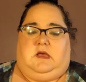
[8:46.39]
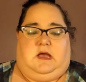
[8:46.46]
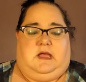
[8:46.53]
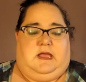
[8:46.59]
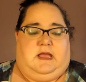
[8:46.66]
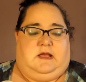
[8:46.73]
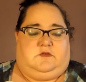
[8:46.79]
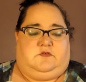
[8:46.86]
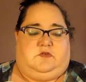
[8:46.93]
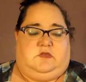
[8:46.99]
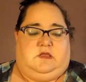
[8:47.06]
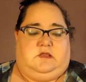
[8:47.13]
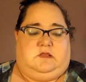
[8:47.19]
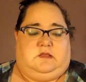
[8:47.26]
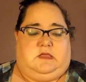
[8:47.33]
I
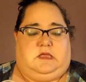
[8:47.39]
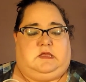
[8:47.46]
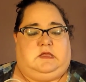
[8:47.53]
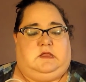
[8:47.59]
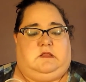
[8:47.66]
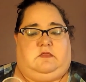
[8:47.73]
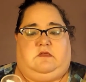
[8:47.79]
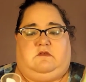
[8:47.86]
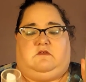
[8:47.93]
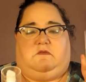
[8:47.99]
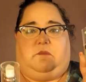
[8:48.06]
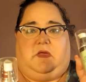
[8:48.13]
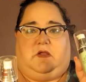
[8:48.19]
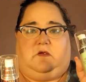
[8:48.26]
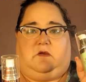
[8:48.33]
actually like this
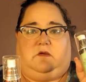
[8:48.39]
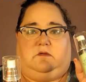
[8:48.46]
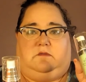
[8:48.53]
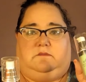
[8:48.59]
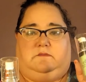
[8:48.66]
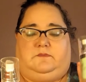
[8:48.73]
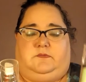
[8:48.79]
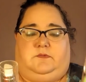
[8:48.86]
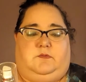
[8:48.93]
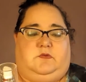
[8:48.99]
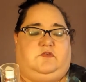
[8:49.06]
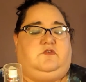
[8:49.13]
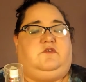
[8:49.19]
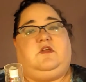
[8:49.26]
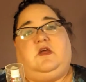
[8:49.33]
better,
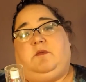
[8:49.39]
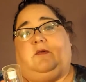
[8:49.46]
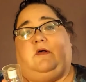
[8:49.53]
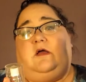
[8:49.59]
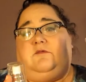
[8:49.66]
which is terrible.